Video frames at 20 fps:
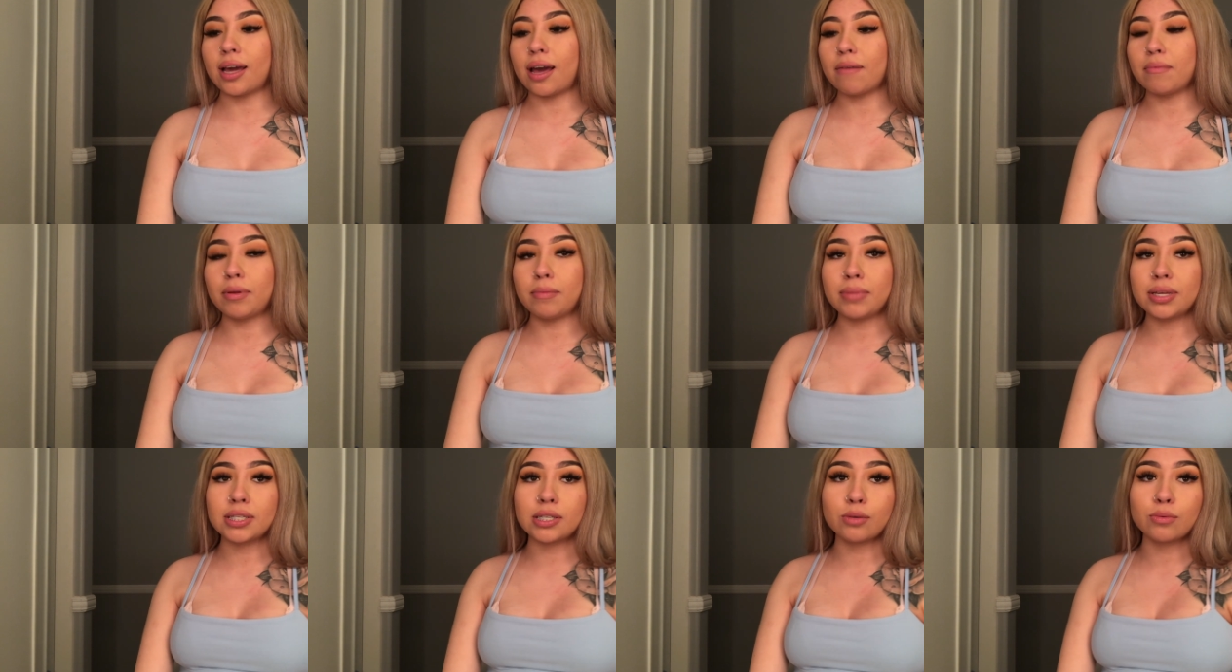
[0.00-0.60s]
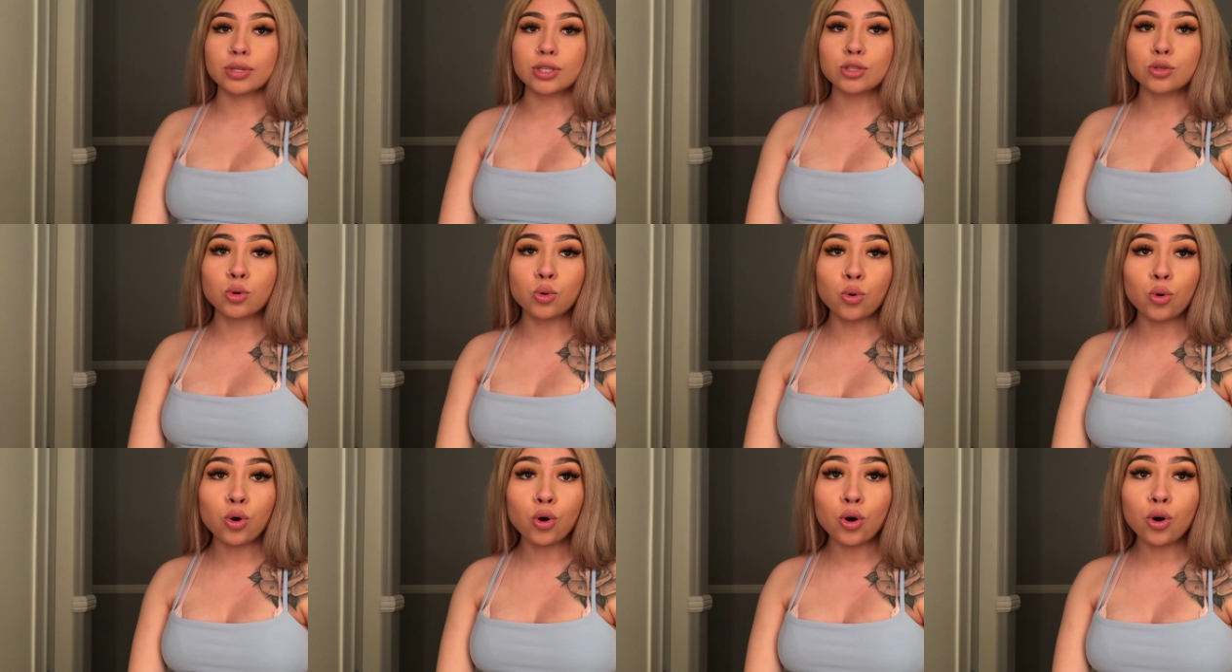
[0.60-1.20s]
I've been busy with
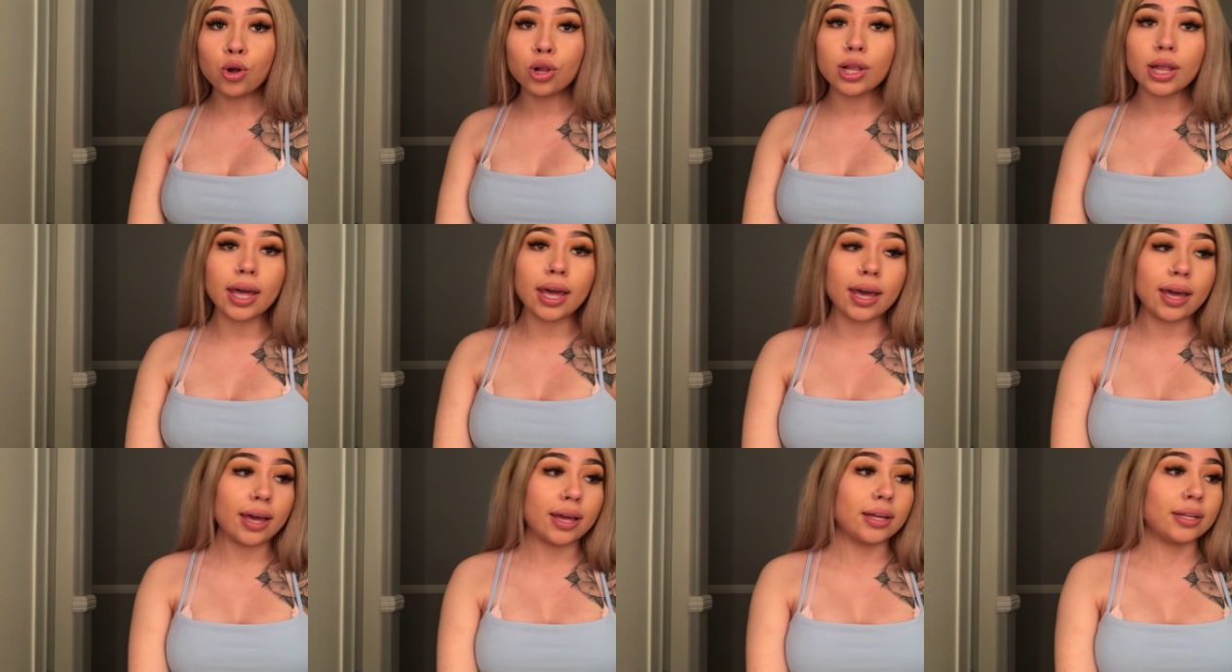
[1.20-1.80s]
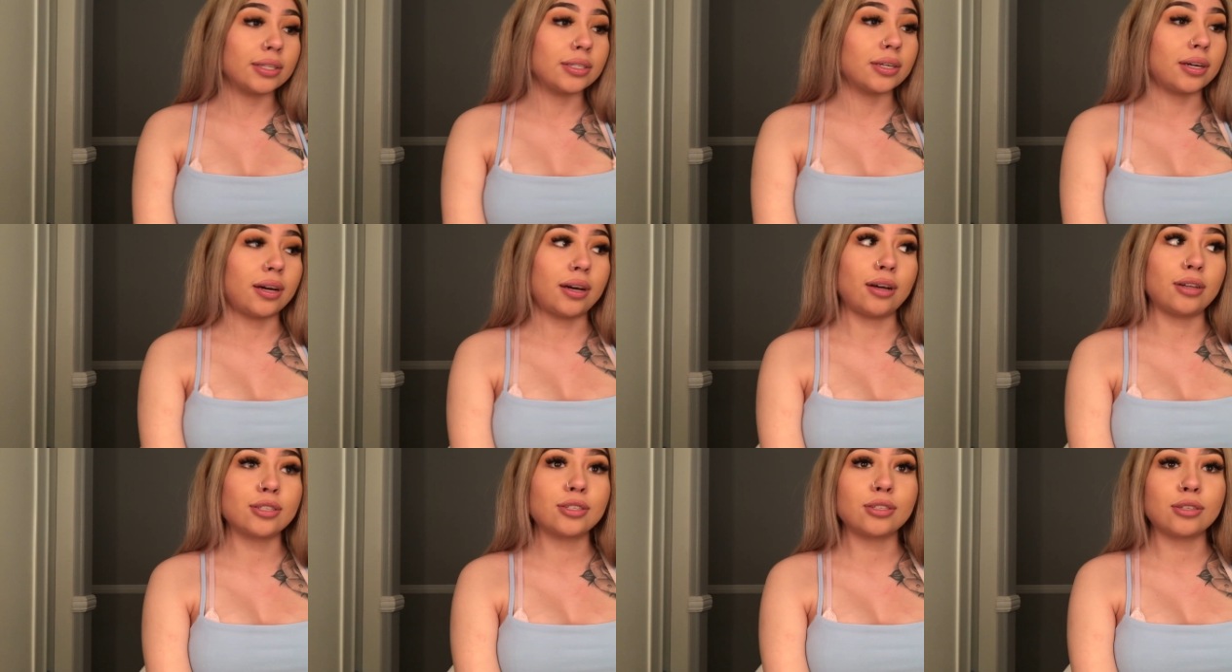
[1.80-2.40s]
school, and
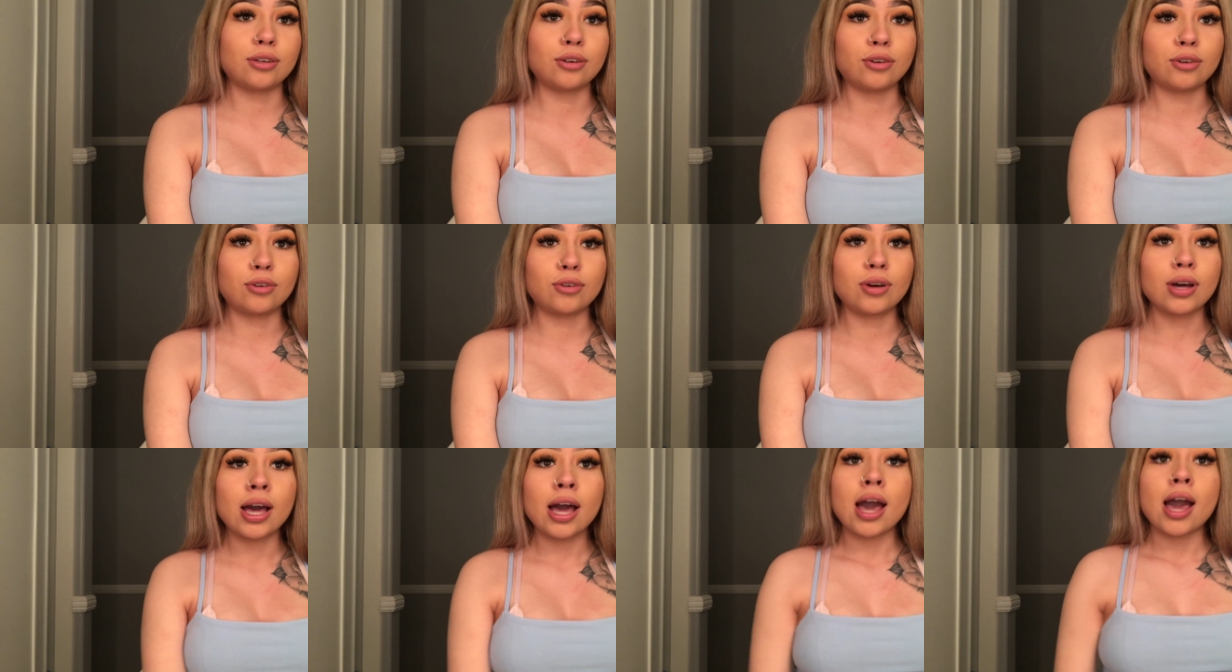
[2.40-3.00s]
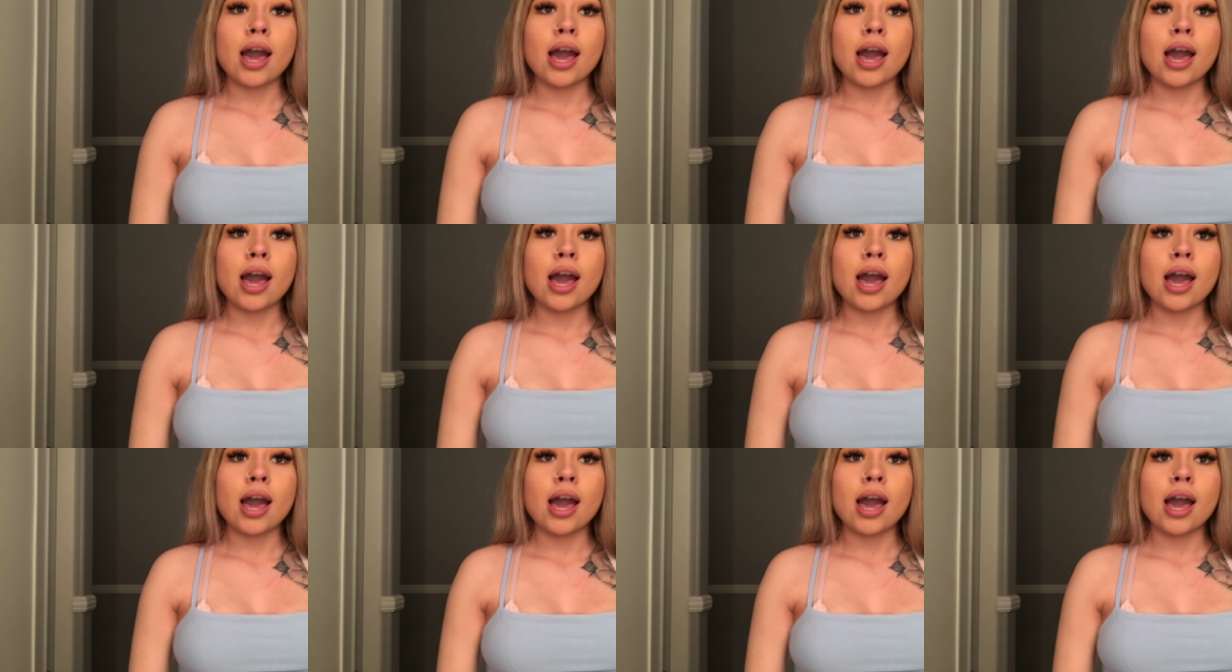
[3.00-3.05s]
also